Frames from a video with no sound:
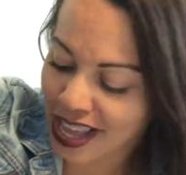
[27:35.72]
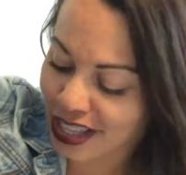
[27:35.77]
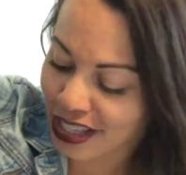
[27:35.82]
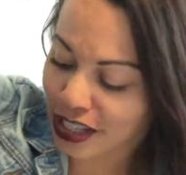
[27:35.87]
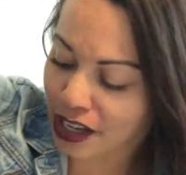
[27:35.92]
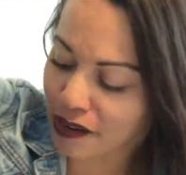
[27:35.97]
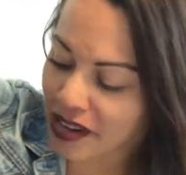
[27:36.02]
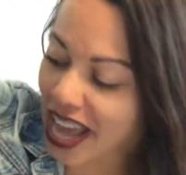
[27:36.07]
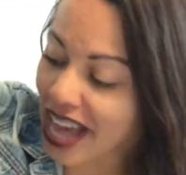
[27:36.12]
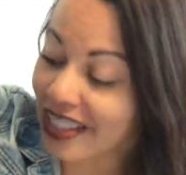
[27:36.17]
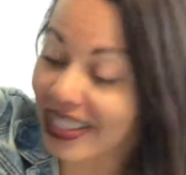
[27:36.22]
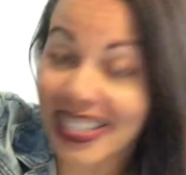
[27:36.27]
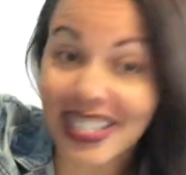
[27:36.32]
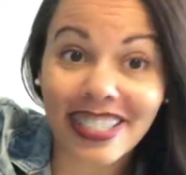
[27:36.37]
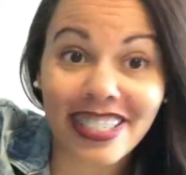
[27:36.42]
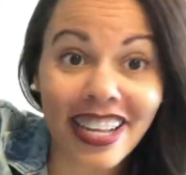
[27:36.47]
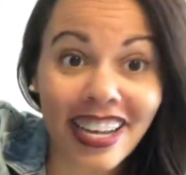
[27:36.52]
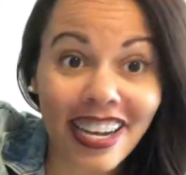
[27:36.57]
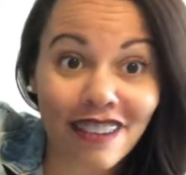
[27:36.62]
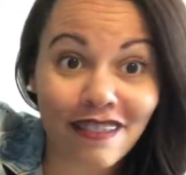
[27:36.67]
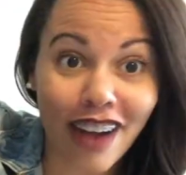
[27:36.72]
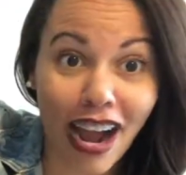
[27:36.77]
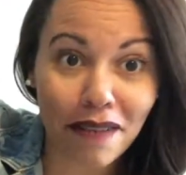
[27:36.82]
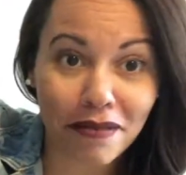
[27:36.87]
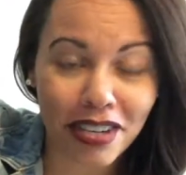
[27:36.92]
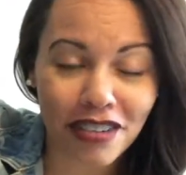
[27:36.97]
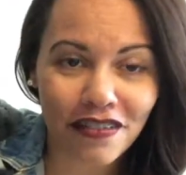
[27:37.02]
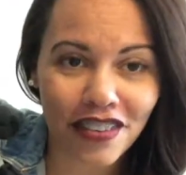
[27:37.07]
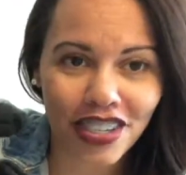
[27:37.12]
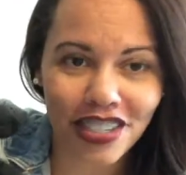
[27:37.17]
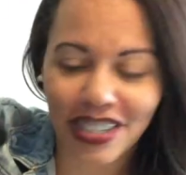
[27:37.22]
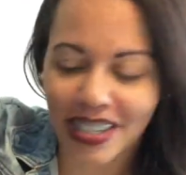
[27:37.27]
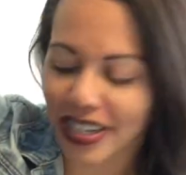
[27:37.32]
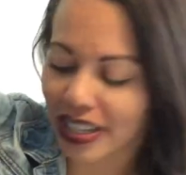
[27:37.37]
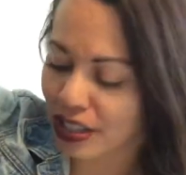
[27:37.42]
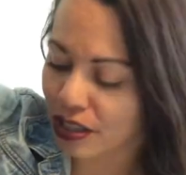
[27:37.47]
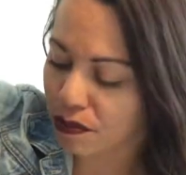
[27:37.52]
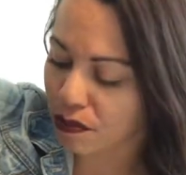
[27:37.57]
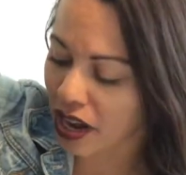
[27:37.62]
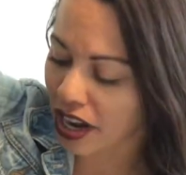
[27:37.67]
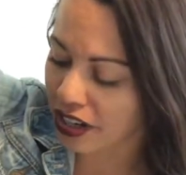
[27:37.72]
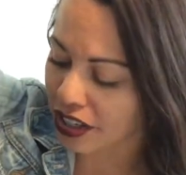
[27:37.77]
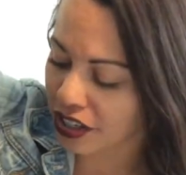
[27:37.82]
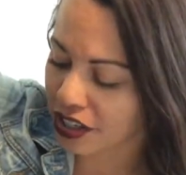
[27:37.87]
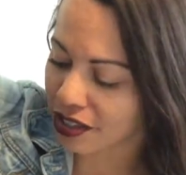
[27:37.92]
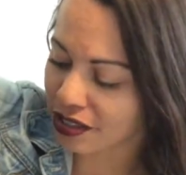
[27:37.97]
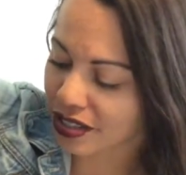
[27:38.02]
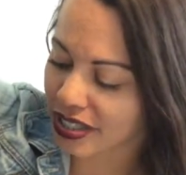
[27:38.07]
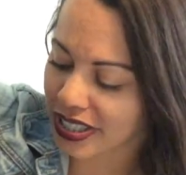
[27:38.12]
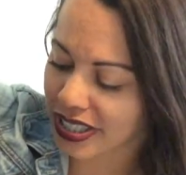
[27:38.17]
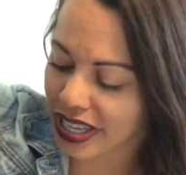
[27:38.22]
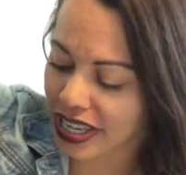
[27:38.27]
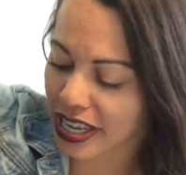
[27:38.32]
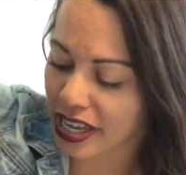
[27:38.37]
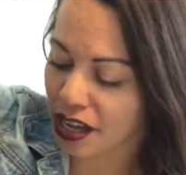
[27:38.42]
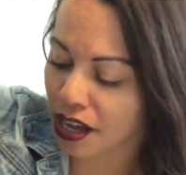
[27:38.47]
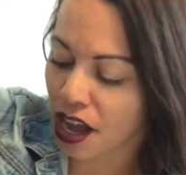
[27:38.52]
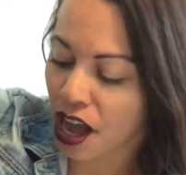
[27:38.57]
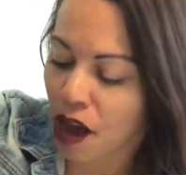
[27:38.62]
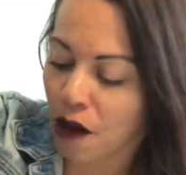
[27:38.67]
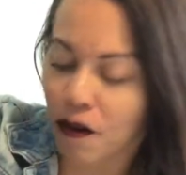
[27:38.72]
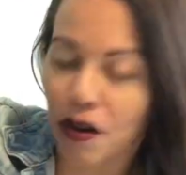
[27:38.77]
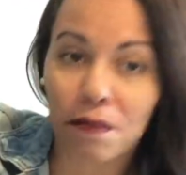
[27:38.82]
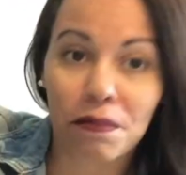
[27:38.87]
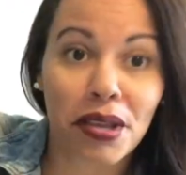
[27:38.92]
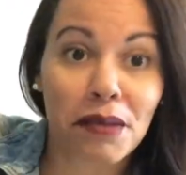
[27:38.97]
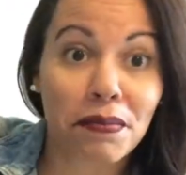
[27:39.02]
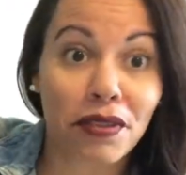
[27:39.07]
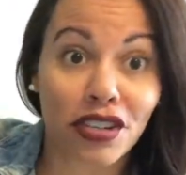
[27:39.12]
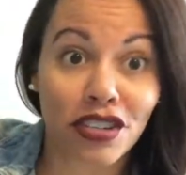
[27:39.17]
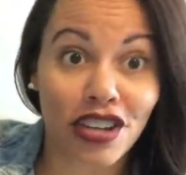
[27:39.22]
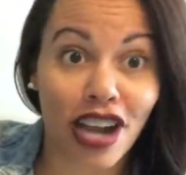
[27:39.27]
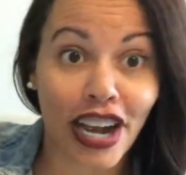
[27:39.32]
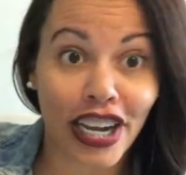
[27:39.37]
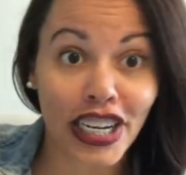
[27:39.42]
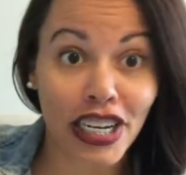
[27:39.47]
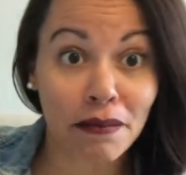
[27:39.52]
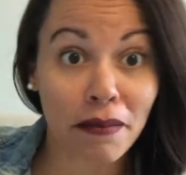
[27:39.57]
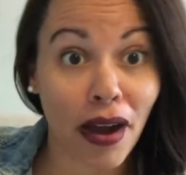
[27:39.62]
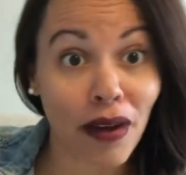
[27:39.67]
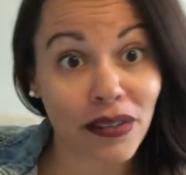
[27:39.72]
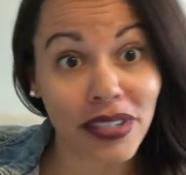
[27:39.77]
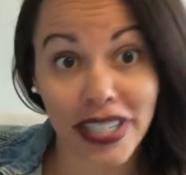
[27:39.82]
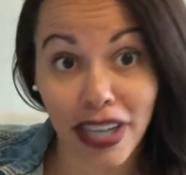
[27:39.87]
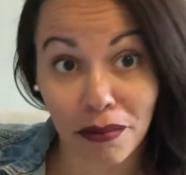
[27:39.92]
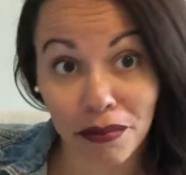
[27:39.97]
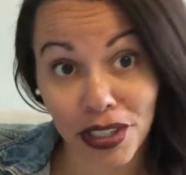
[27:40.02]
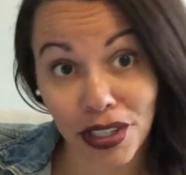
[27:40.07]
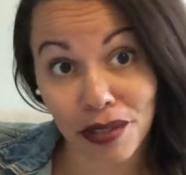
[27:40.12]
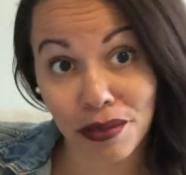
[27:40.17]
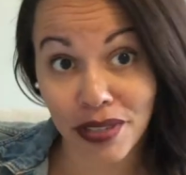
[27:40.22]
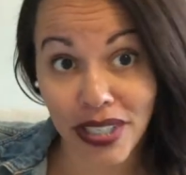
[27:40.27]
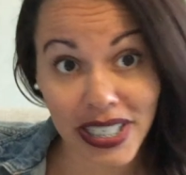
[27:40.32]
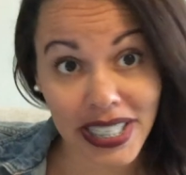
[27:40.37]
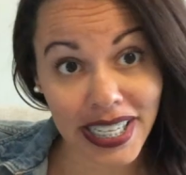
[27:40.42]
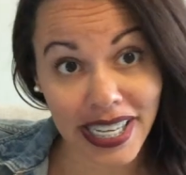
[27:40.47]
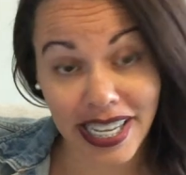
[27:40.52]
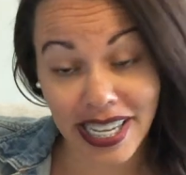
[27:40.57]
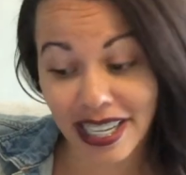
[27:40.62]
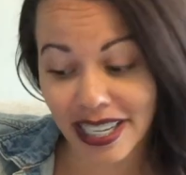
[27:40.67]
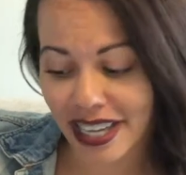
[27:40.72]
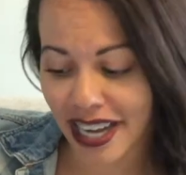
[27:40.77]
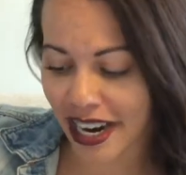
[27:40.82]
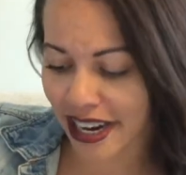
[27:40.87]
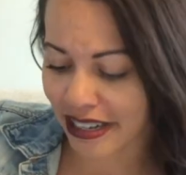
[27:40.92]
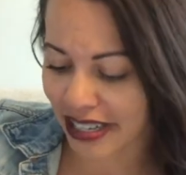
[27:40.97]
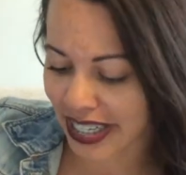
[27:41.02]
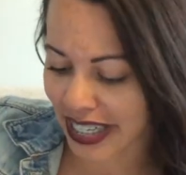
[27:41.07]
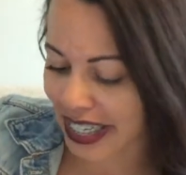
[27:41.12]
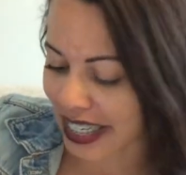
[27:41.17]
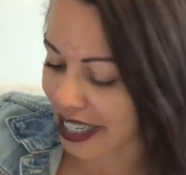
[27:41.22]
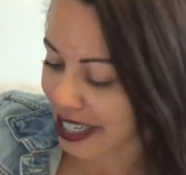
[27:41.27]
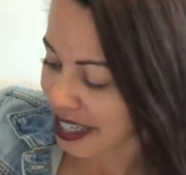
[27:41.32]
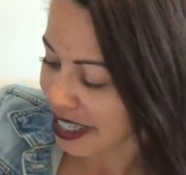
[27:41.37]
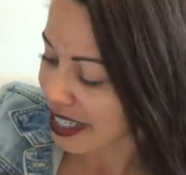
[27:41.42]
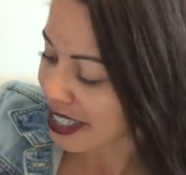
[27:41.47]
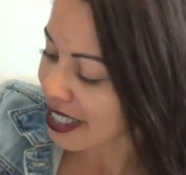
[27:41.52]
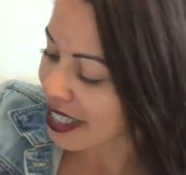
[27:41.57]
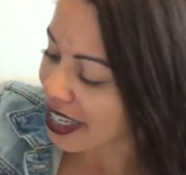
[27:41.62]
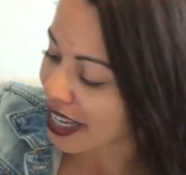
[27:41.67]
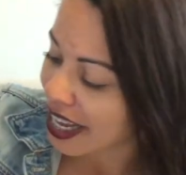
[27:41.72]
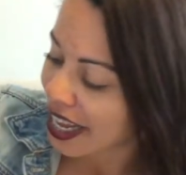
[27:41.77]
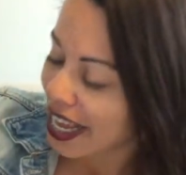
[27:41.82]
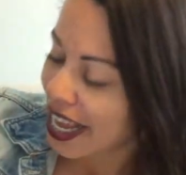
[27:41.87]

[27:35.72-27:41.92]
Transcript: So yeah, this is a wrap conversion. That's what you'll see when people are talking about WC carriers.